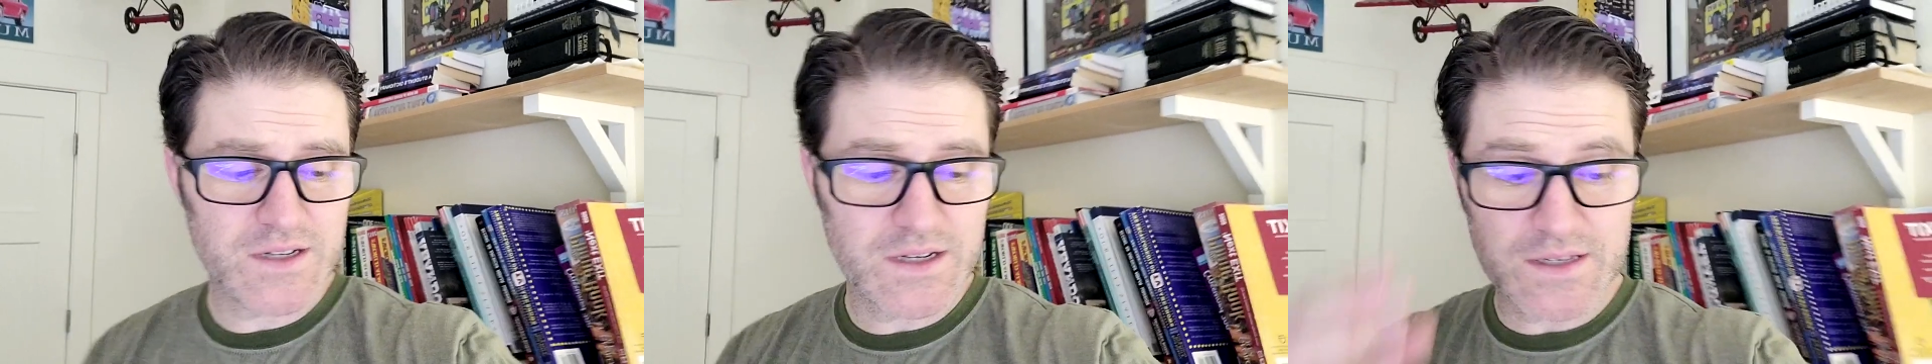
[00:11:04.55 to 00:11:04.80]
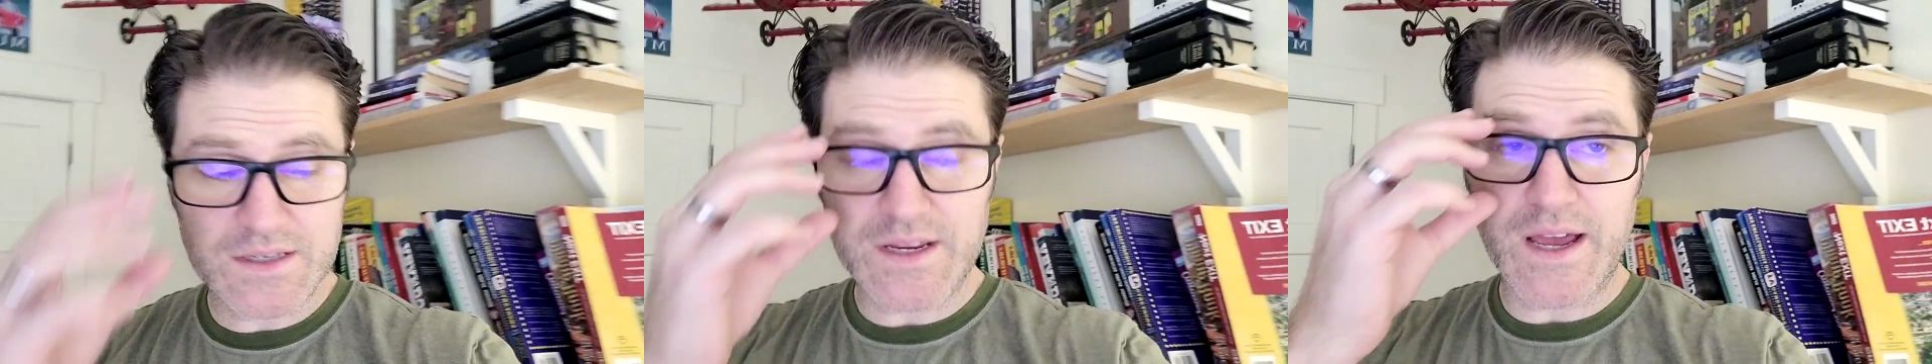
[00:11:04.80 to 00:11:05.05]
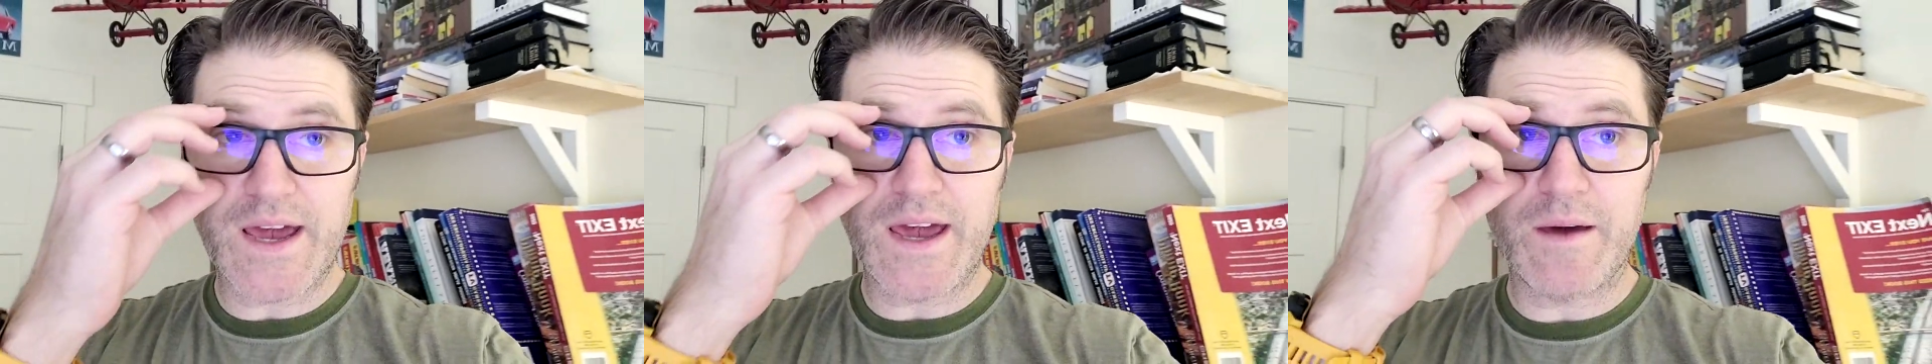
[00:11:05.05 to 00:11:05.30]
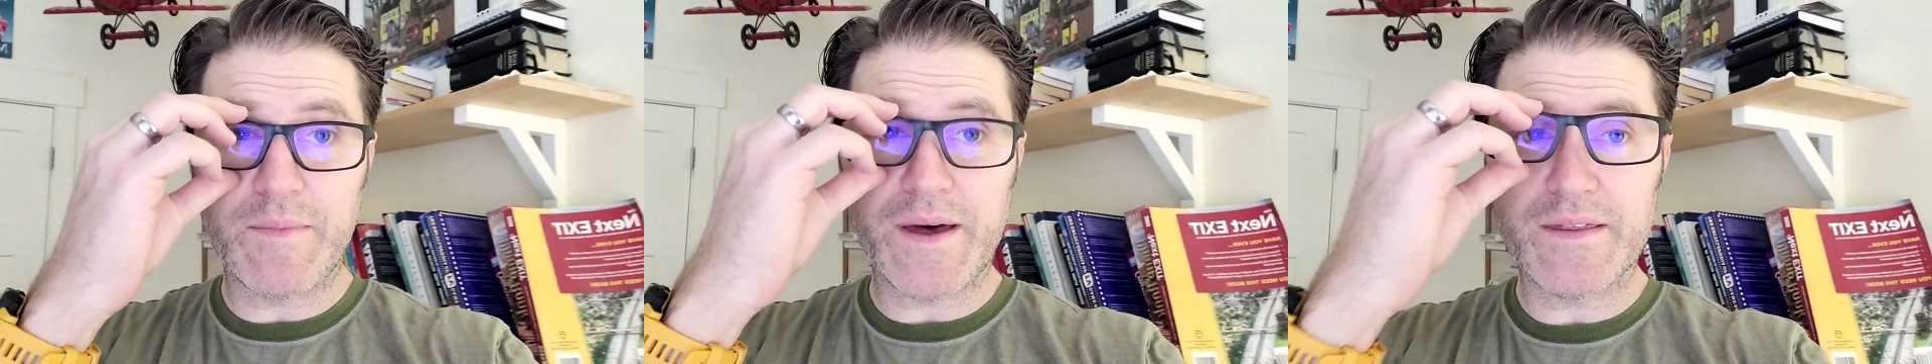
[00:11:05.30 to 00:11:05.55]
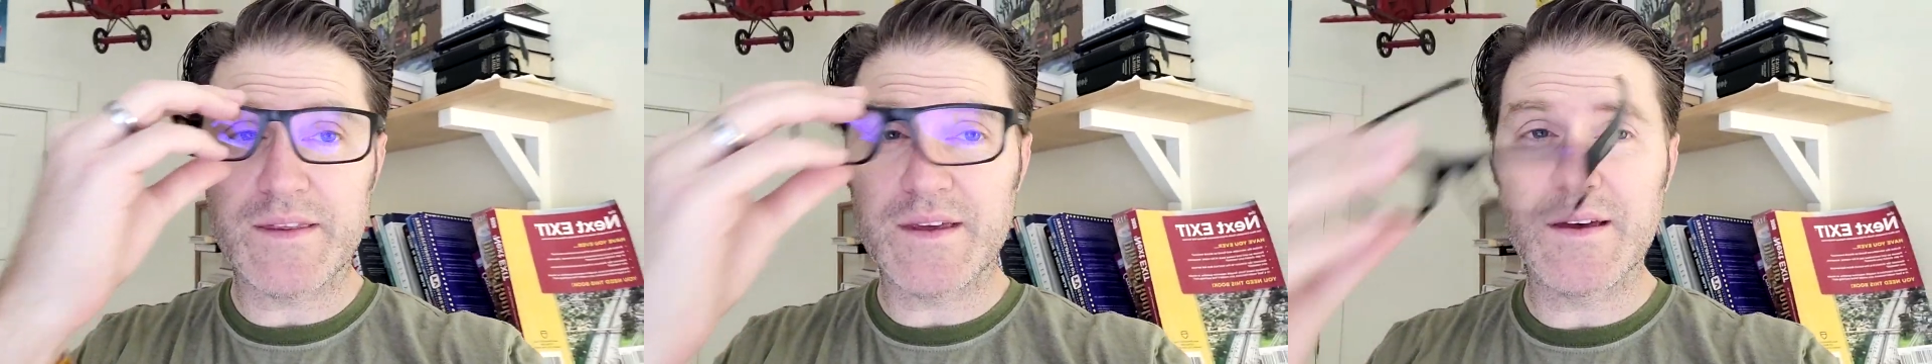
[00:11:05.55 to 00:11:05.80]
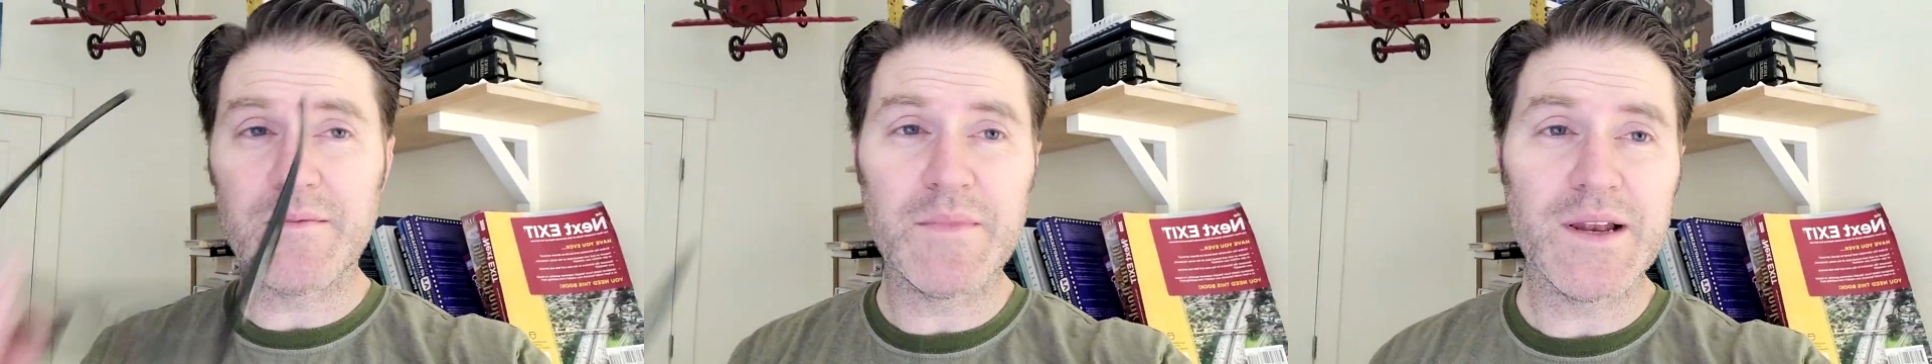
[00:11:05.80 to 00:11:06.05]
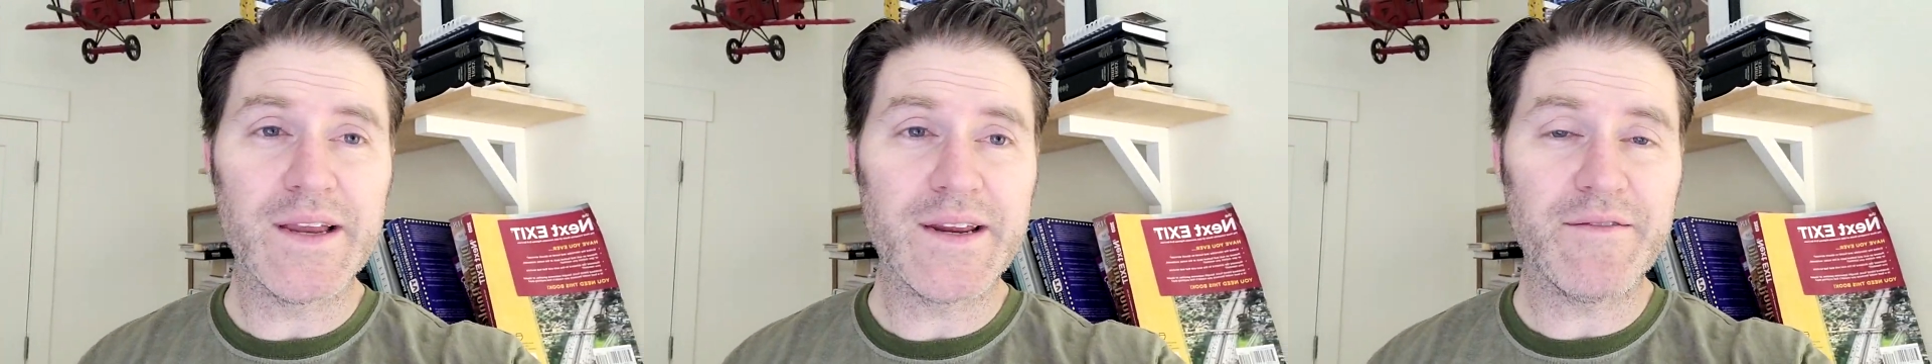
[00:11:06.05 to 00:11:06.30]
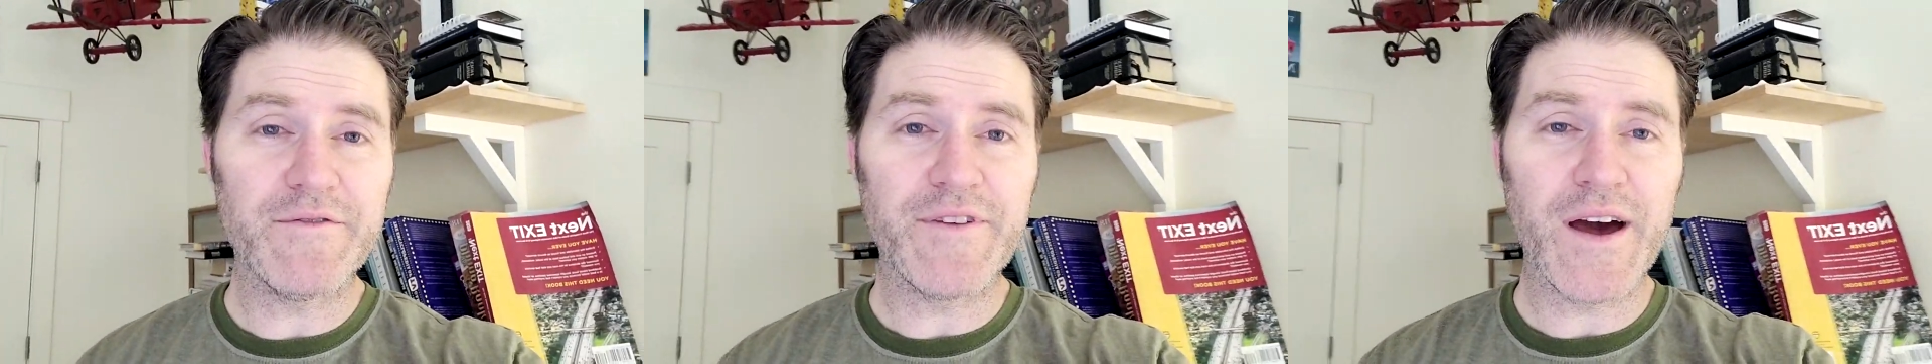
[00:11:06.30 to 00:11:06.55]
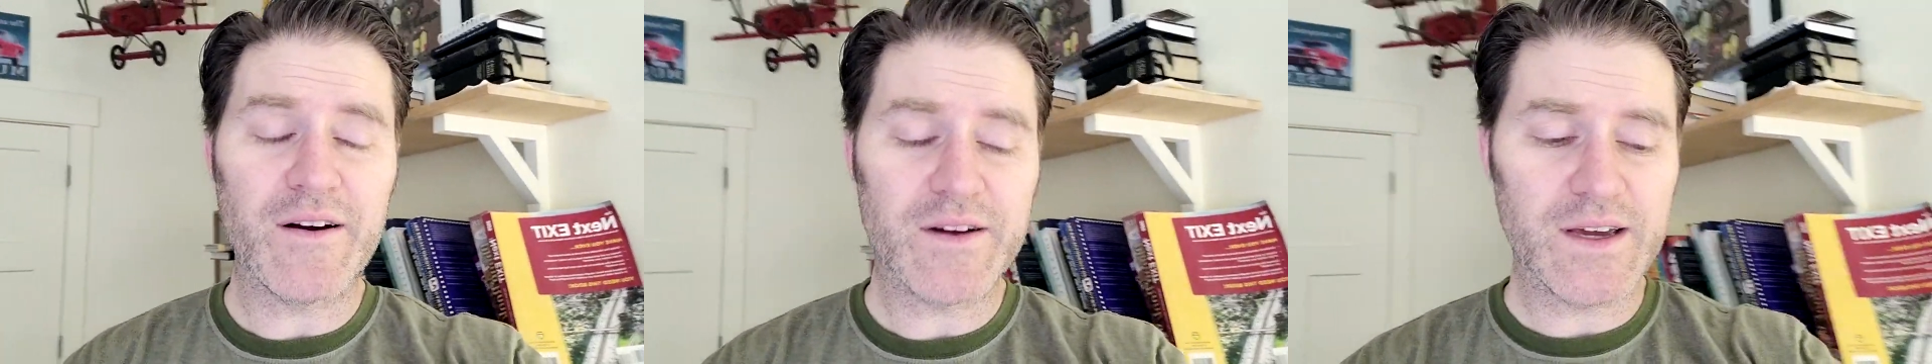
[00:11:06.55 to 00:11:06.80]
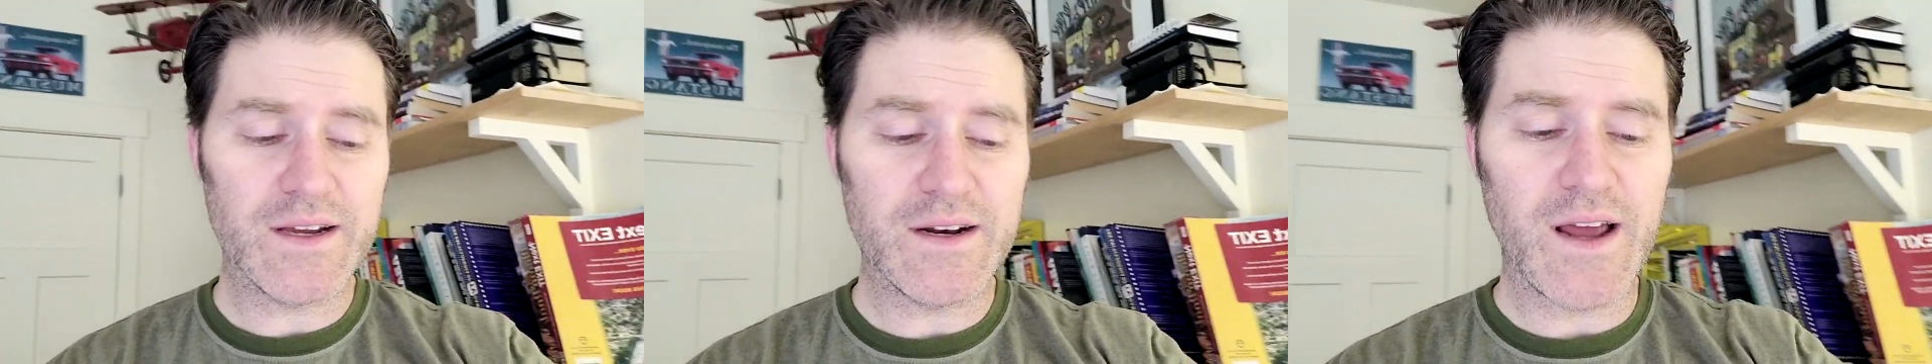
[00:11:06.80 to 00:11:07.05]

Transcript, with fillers: to say about the Millennium Falcon